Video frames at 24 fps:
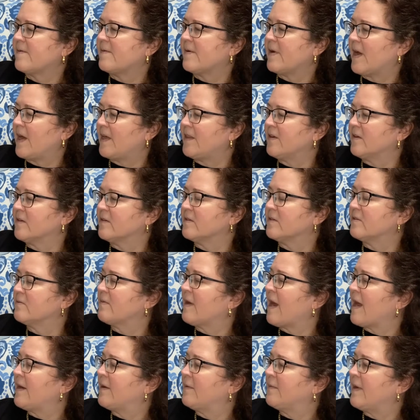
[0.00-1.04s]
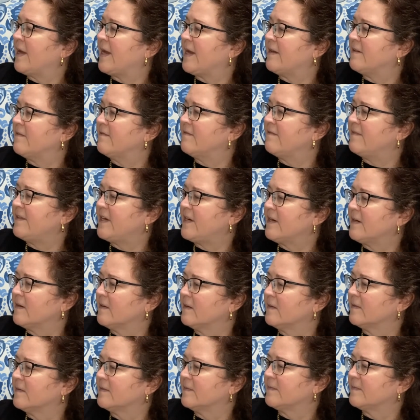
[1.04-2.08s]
Others ran away in fear.